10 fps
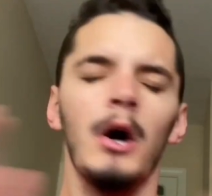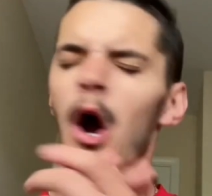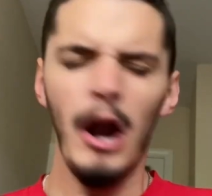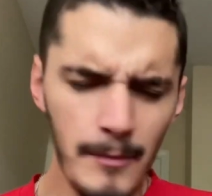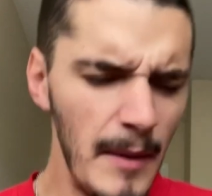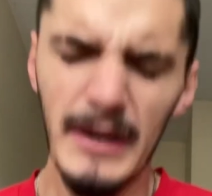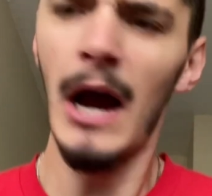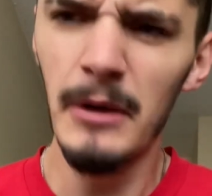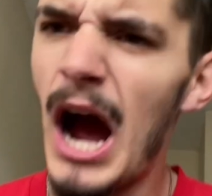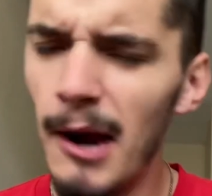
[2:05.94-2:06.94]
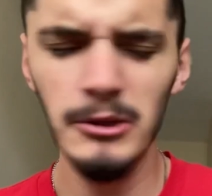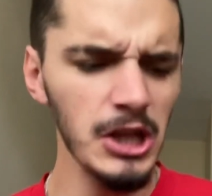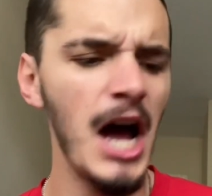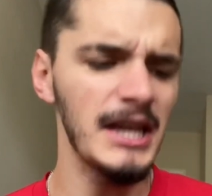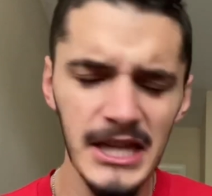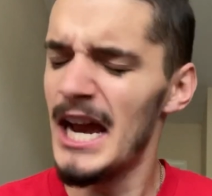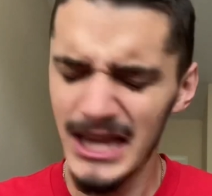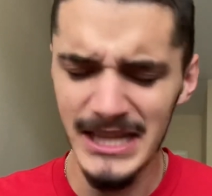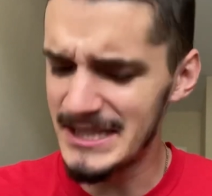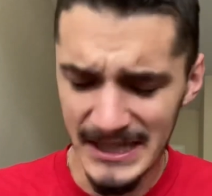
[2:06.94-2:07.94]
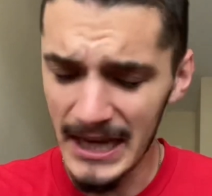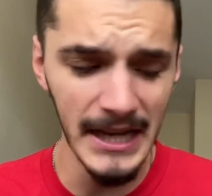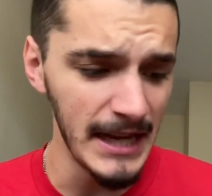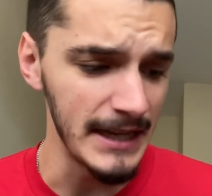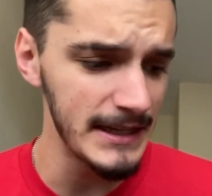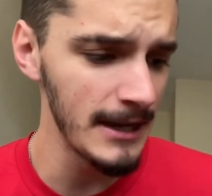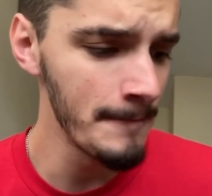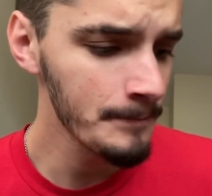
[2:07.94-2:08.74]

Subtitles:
All right, baby, coming to hop with the lock of the day. Let's get it.